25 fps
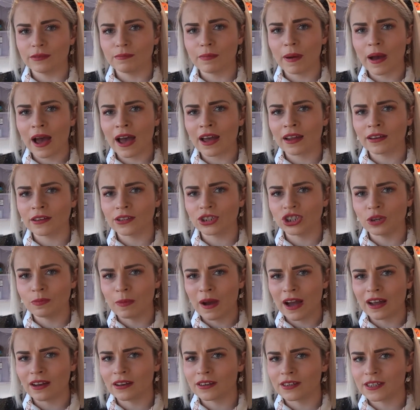
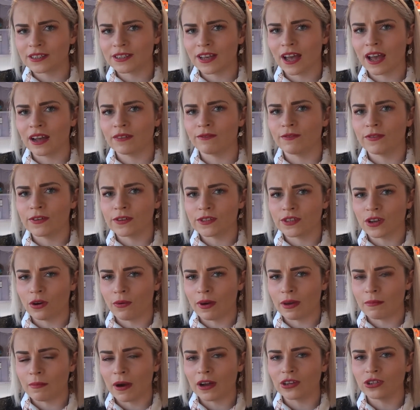pattern designed for
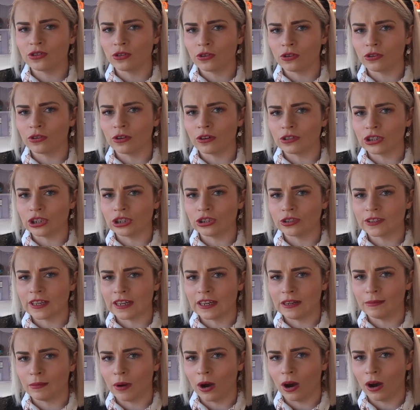sewing, but I don't know if she does
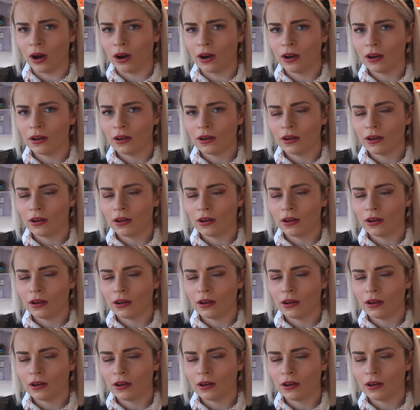any more.